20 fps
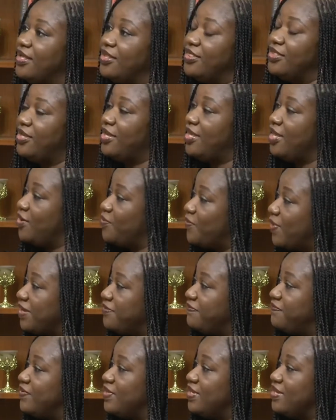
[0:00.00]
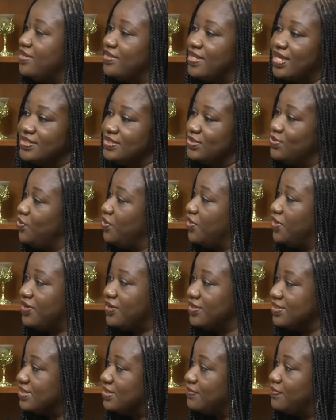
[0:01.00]
the KYV, that's know your
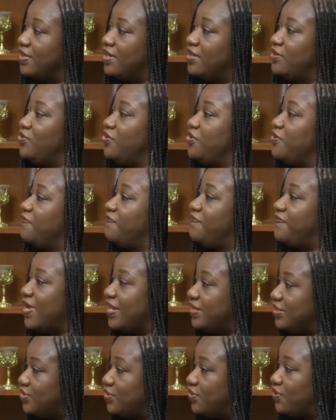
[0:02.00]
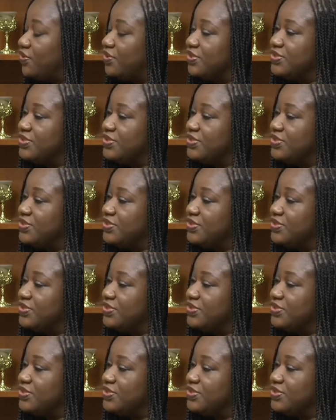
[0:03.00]
customer, know your vendor.